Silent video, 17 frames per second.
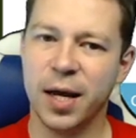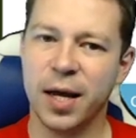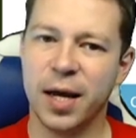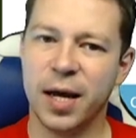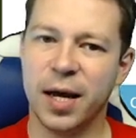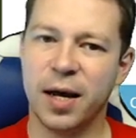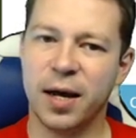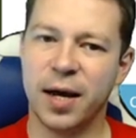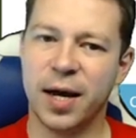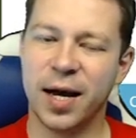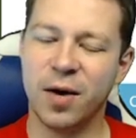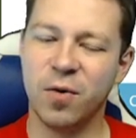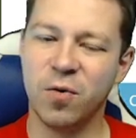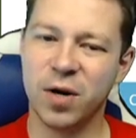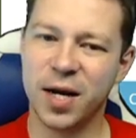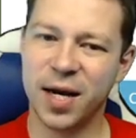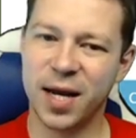uh, I
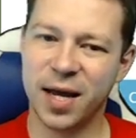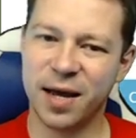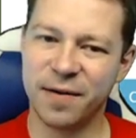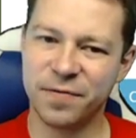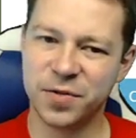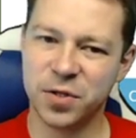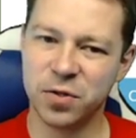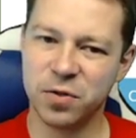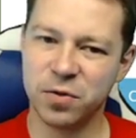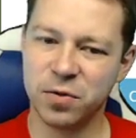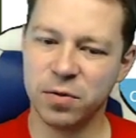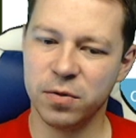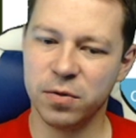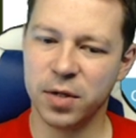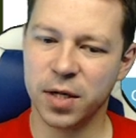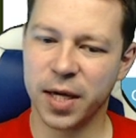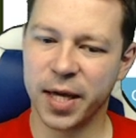would love
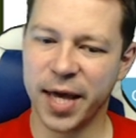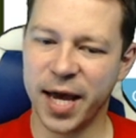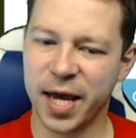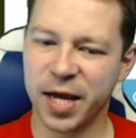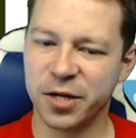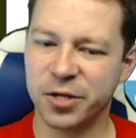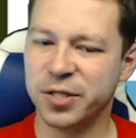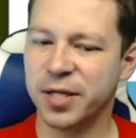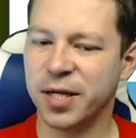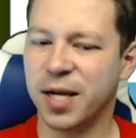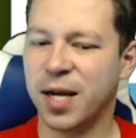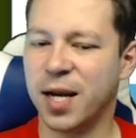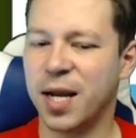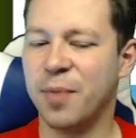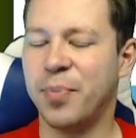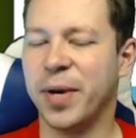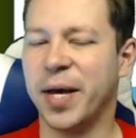to cash the
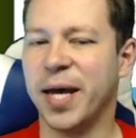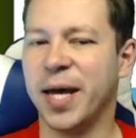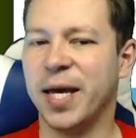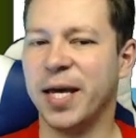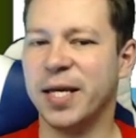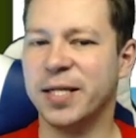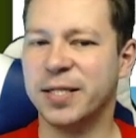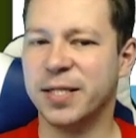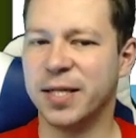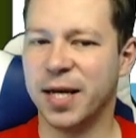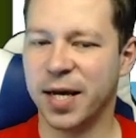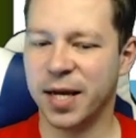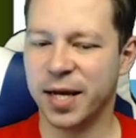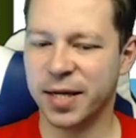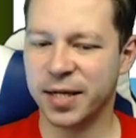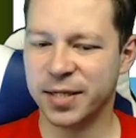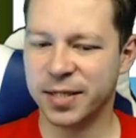club ace
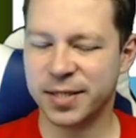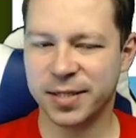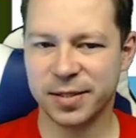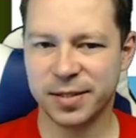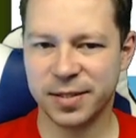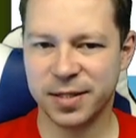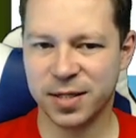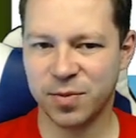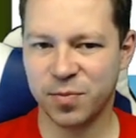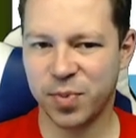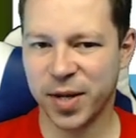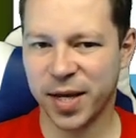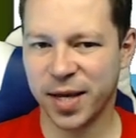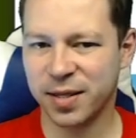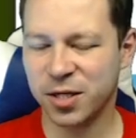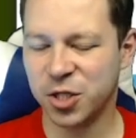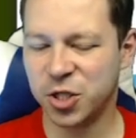and then
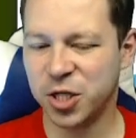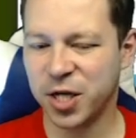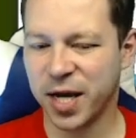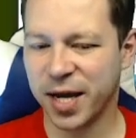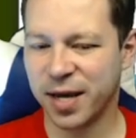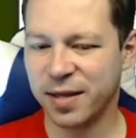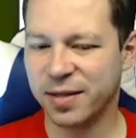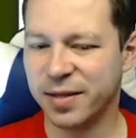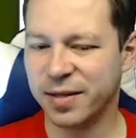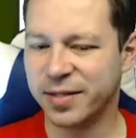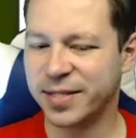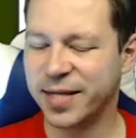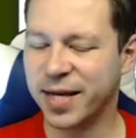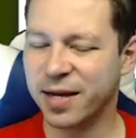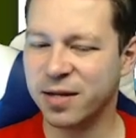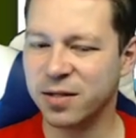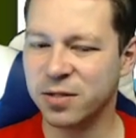play the jack in the
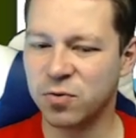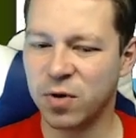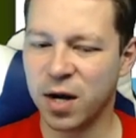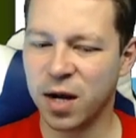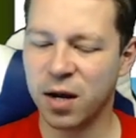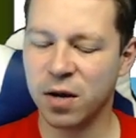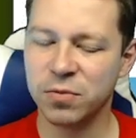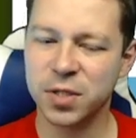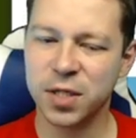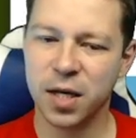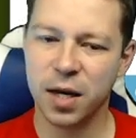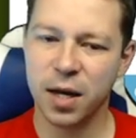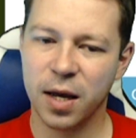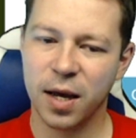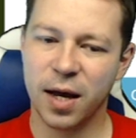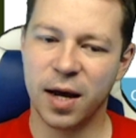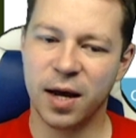second round
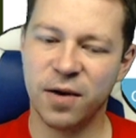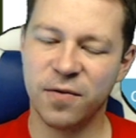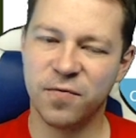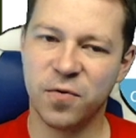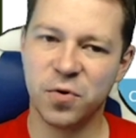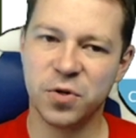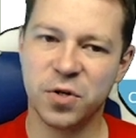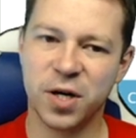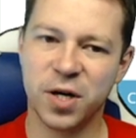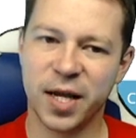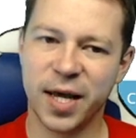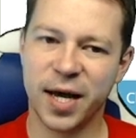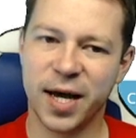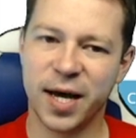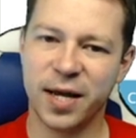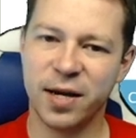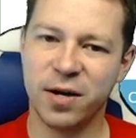
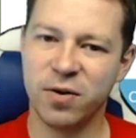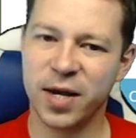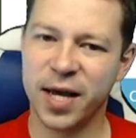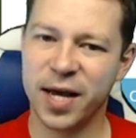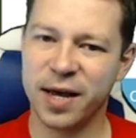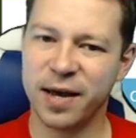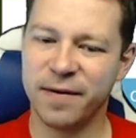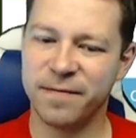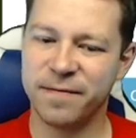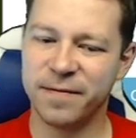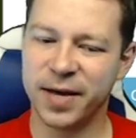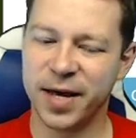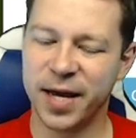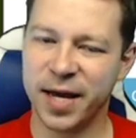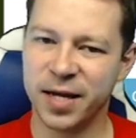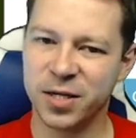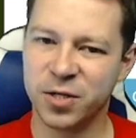unfortunately I don't have
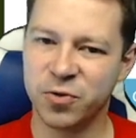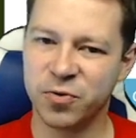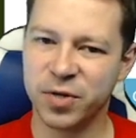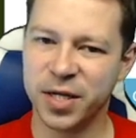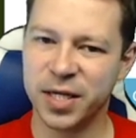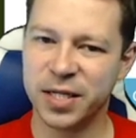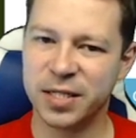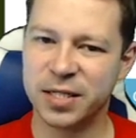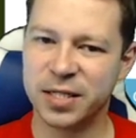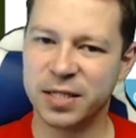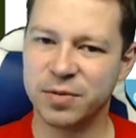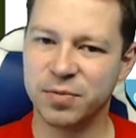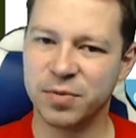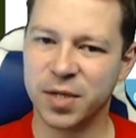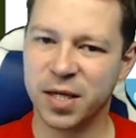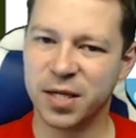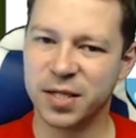entries
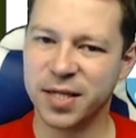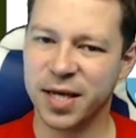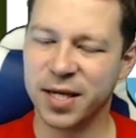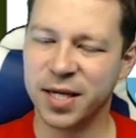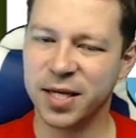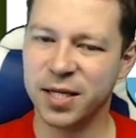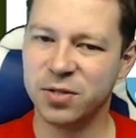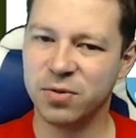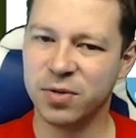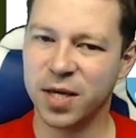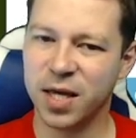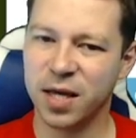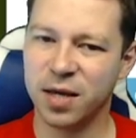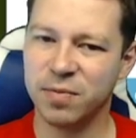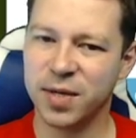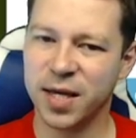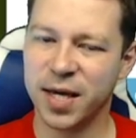because I need to
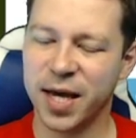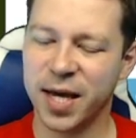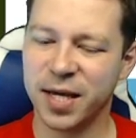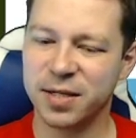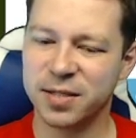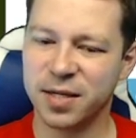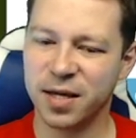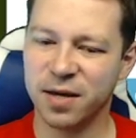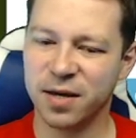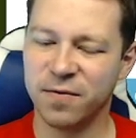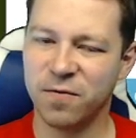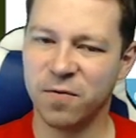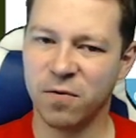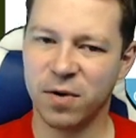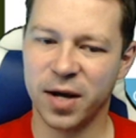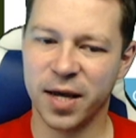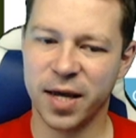keep the ace king
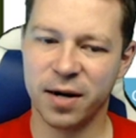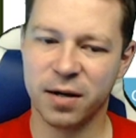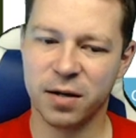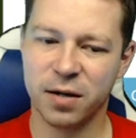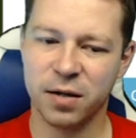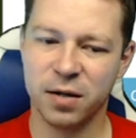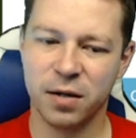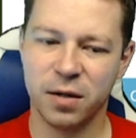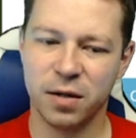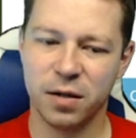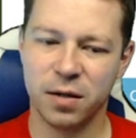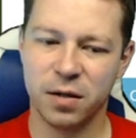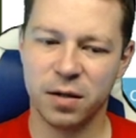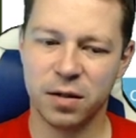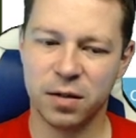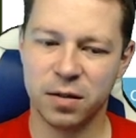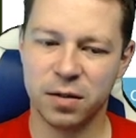for later
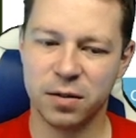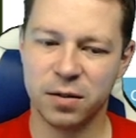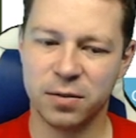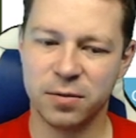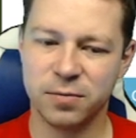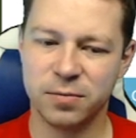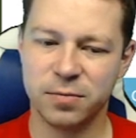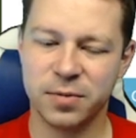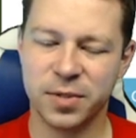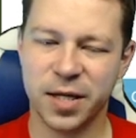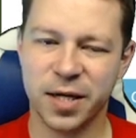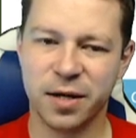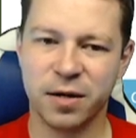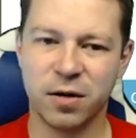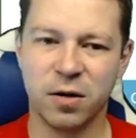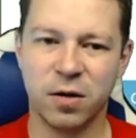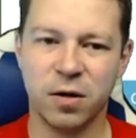um,
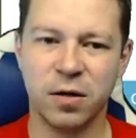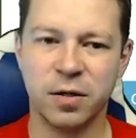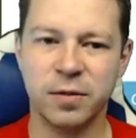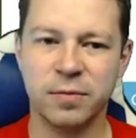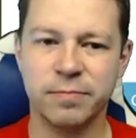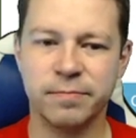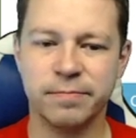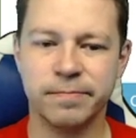later on